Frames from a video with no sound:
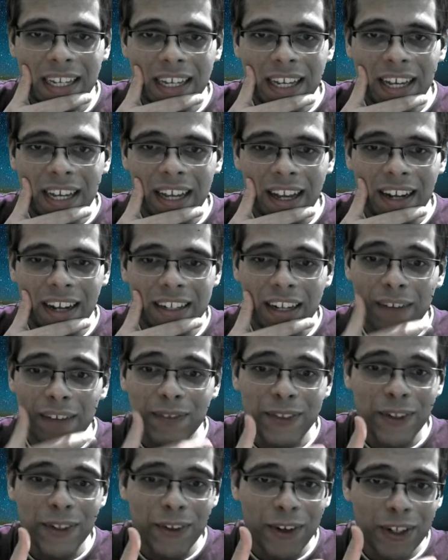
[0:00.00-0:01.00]
And
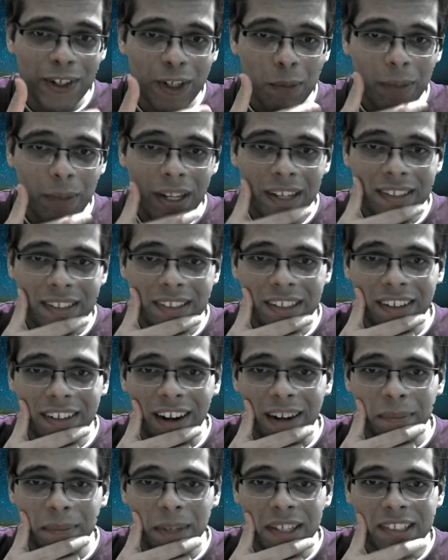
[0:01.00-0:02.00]
after all, you're playing as a
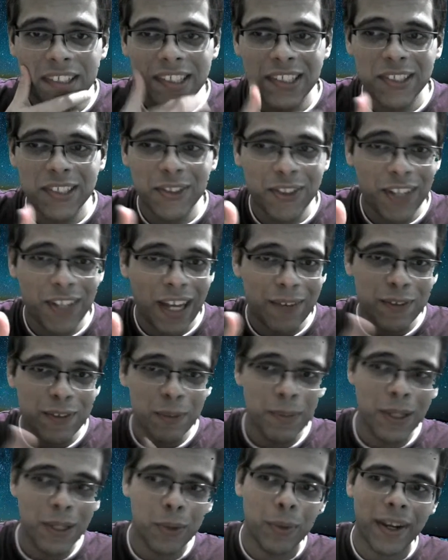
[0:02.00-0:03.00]
grandmaster, so you have to
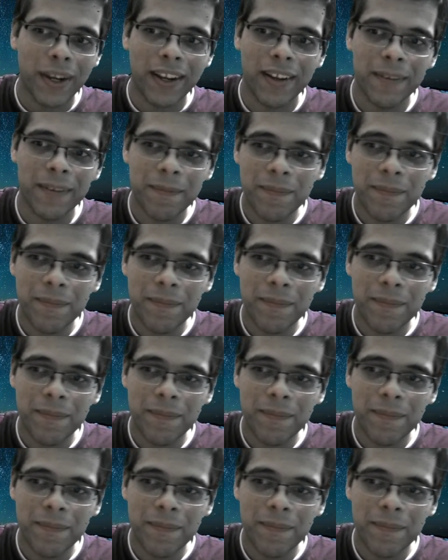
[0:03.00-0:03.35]
be quick.